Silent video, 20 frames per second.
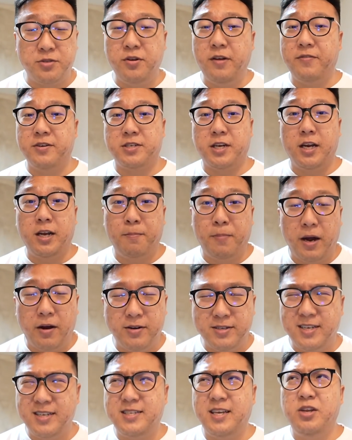Do you have a shiny
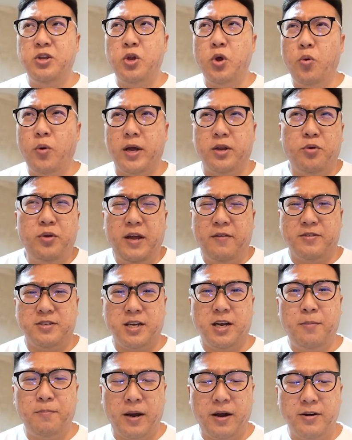Paras? And I said, no, I don't have a
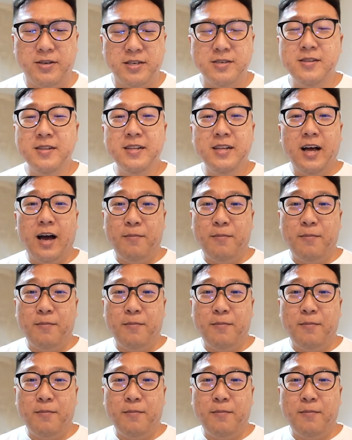shiny Paras.